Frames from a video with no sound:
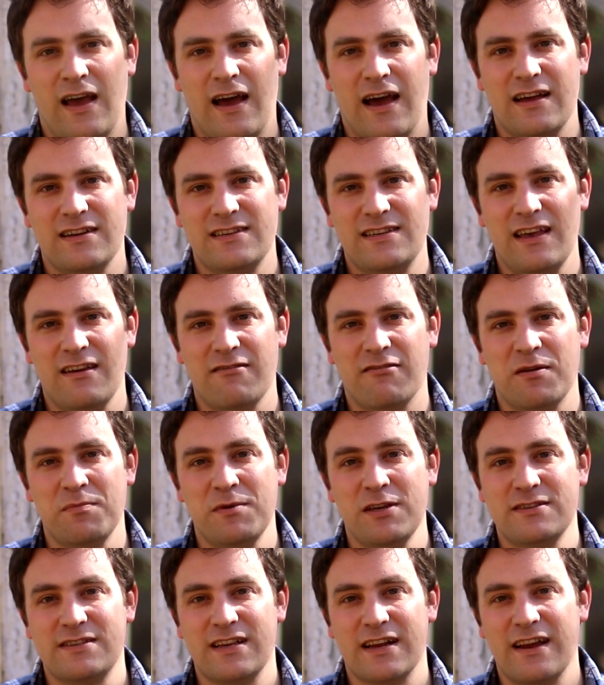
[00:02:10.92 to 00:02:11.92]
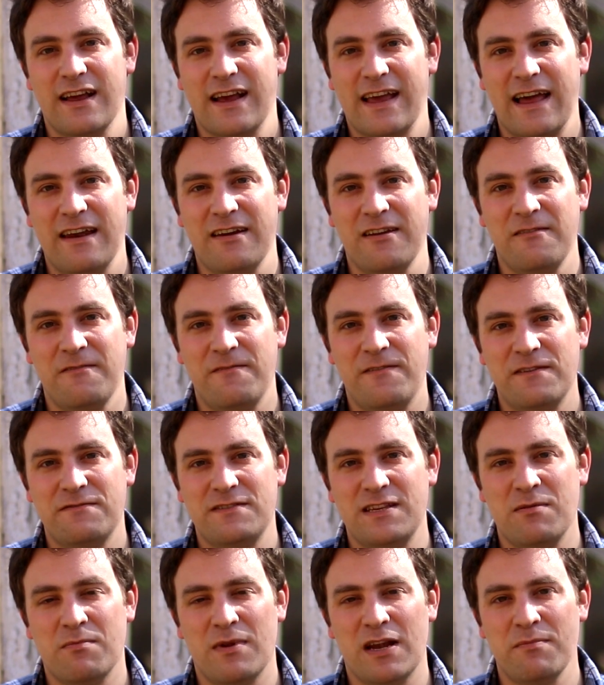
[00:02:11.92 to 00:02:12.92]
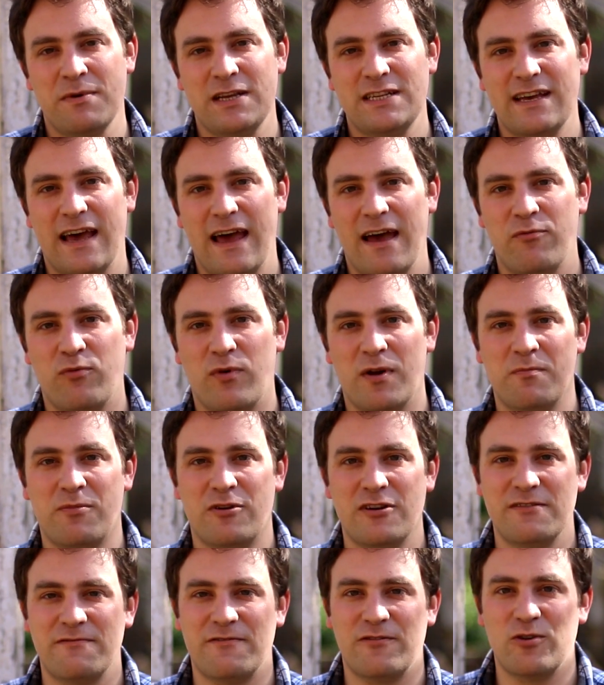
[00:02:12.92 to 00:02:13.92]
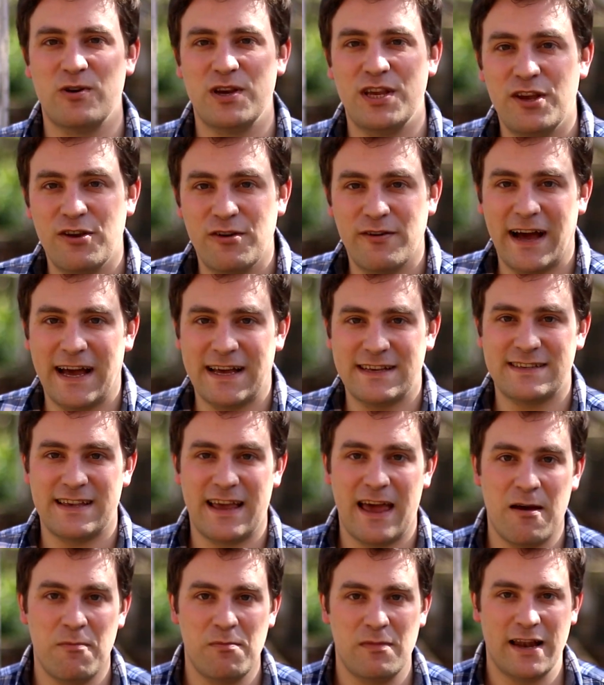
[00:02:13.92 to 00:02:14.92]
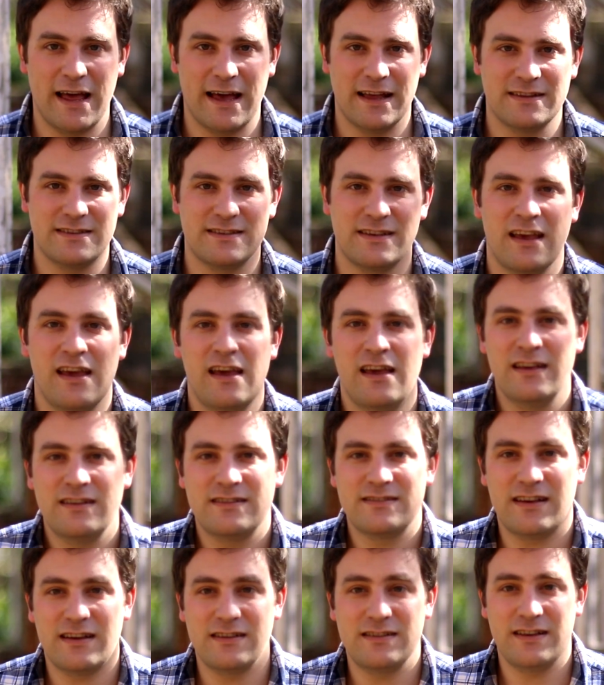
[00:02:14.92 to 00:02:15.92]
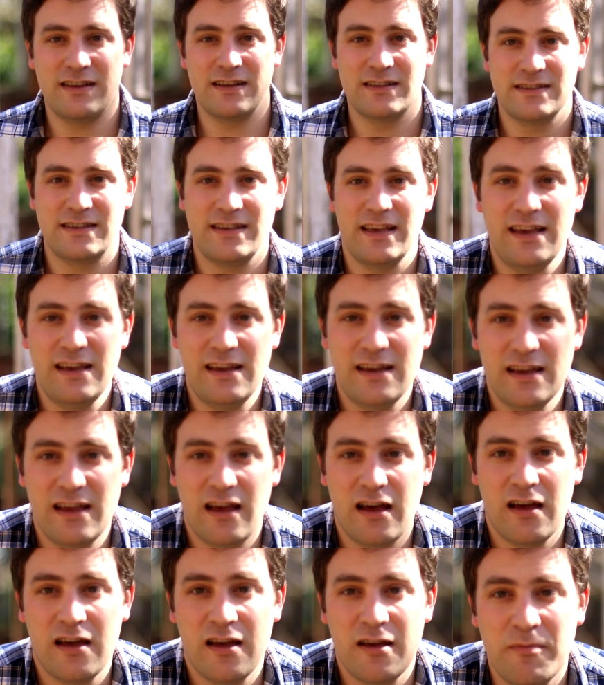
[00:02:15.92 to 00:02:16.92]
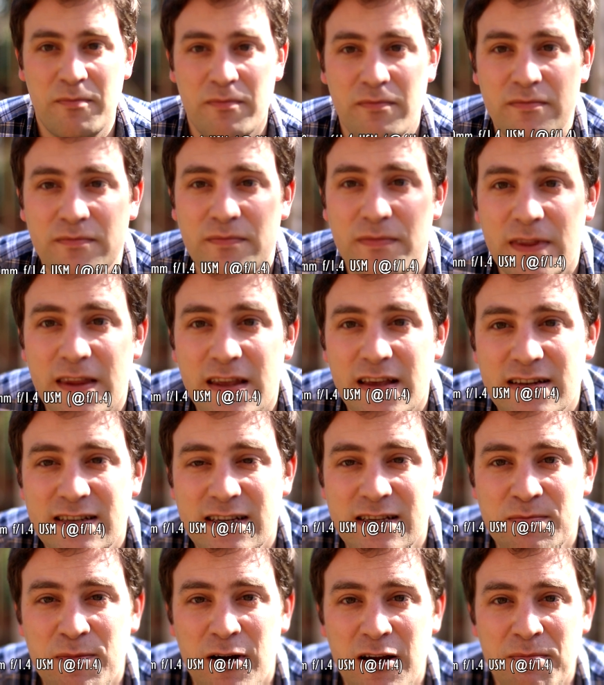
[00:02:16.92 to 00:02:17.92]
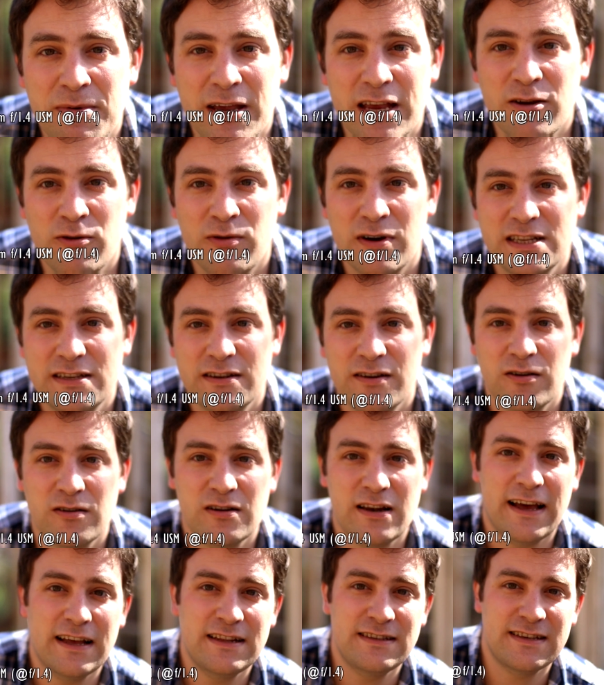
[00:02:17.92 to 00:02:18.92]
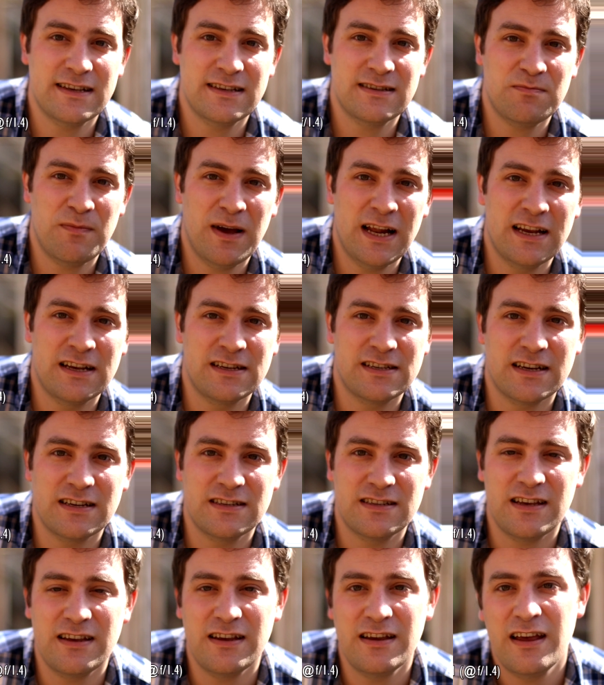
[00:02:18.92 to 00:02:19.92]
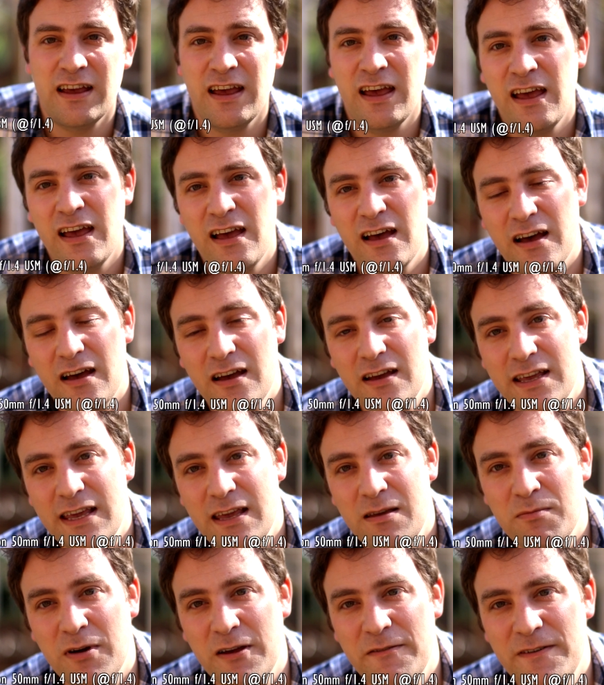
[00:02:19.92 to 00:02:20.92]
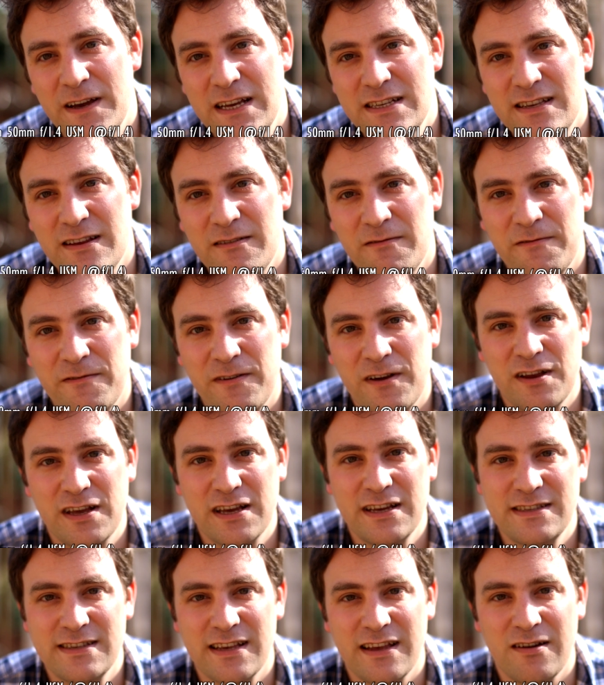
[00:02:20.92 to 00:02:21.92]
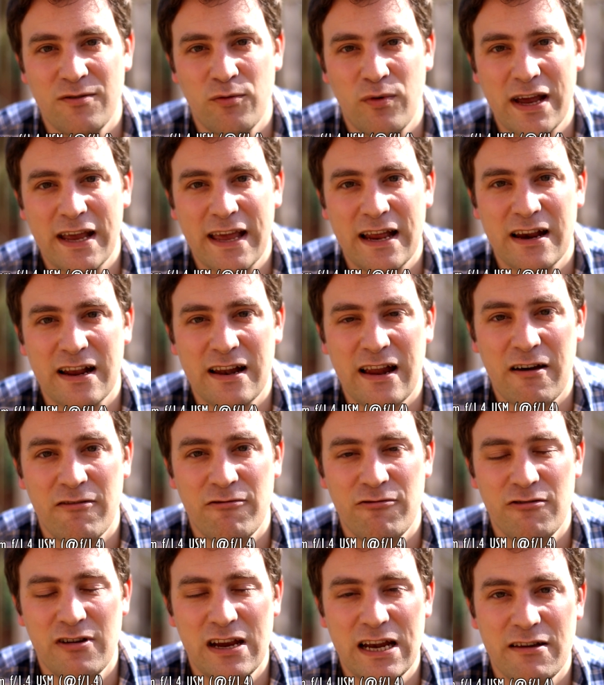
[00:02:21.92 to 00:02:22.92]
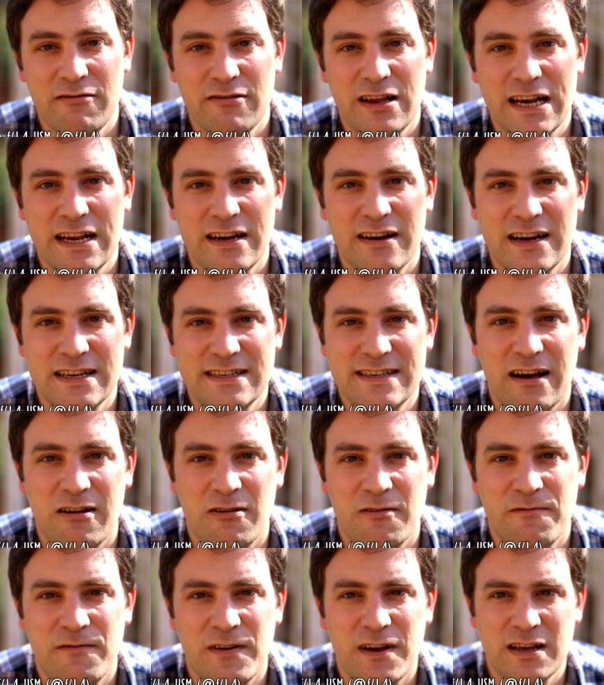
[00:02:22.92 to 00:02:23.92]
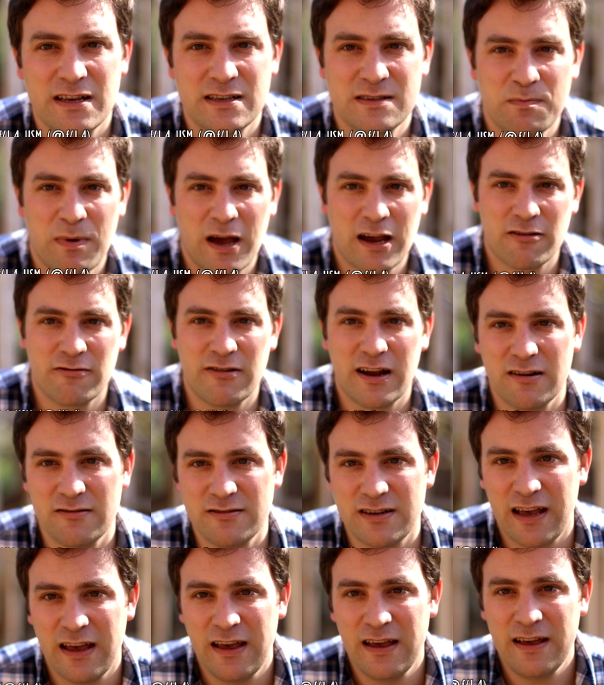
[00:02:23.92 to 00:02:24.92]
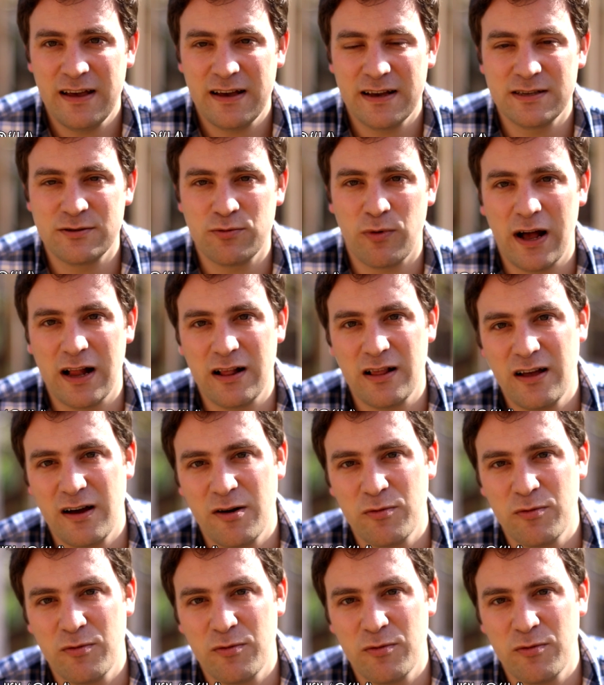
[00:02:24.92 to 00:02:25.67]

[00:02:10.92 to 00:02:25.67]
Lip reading: And here I'm using the Canon 50mm f1.4 USM lens. So as you can see, despite being quite an old lens, it's managing to keep my face in focus, and we're getting that really nice out of focus background as well.